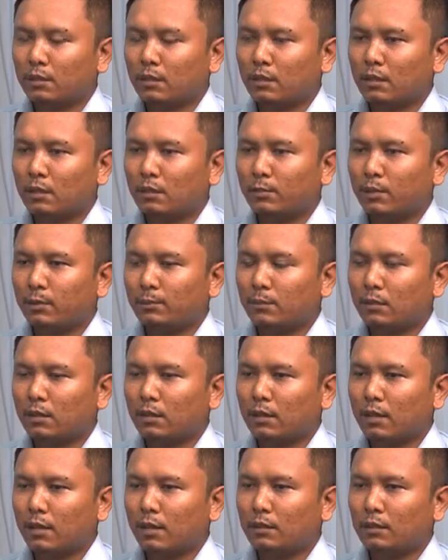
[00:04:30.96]

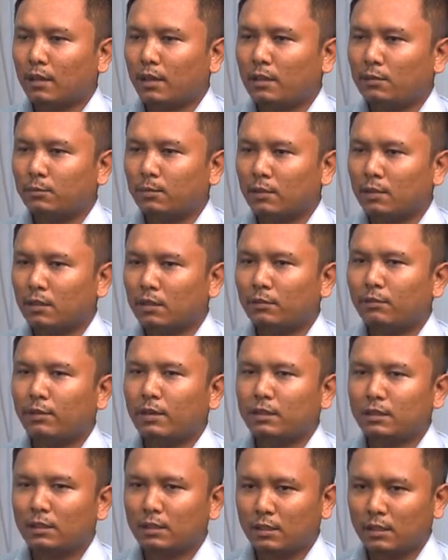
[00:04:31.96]
ma'am, as far as the
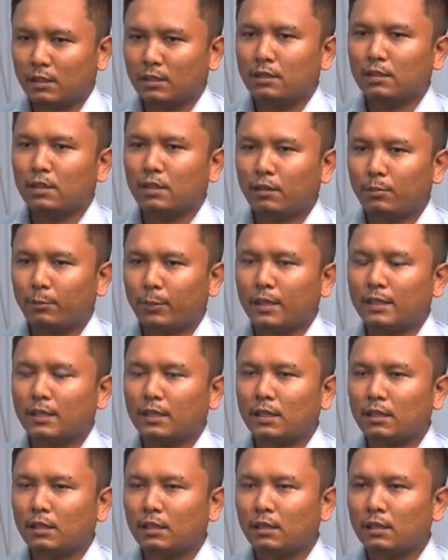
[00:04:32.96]
difference is concerned,
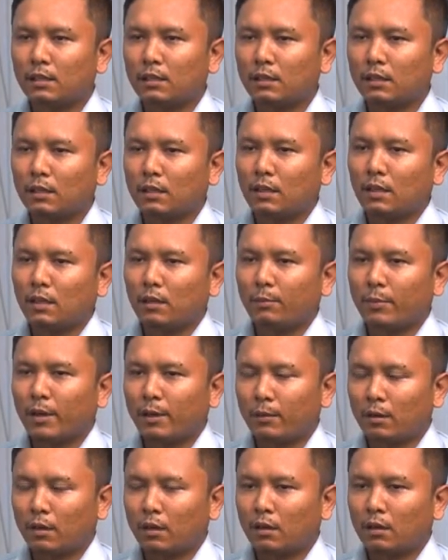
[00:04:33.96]
basically,
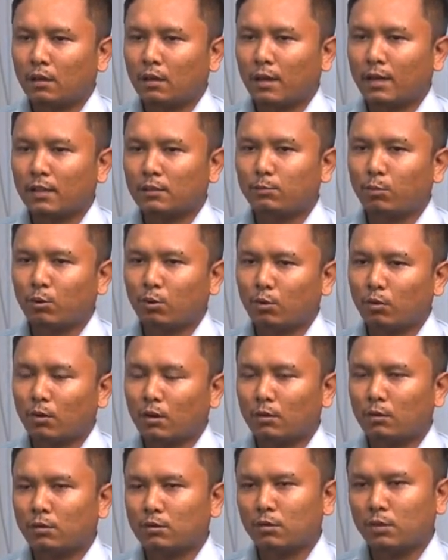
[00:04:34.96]
as Bodo
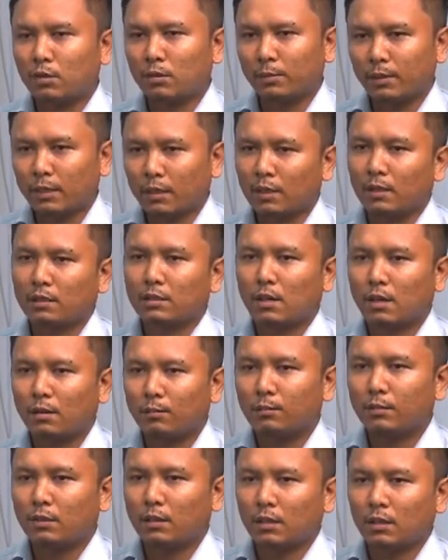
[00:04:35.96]
are also living in Assam,